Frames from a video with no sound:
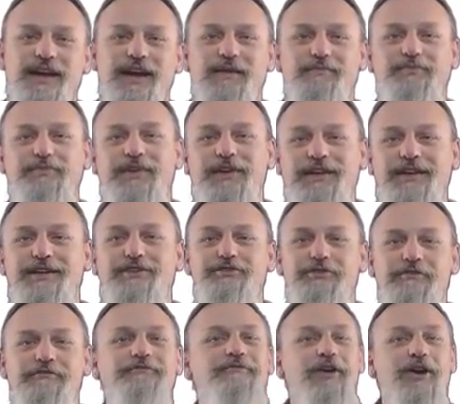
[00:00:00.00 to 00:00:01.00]
I'm thinking
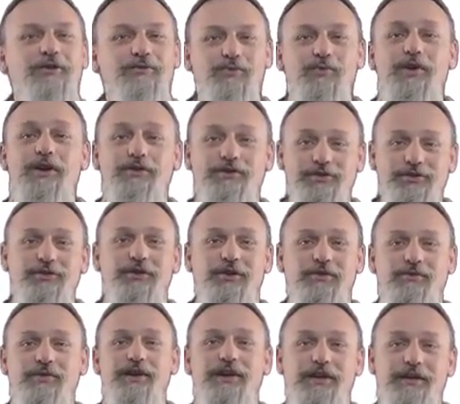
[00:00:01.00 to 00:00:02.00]
your phone will
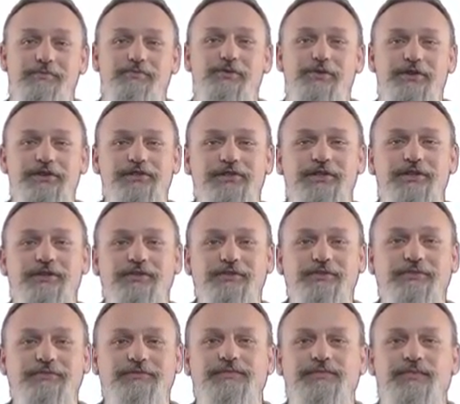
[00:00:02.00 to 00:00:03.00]
start ringing pretty soon.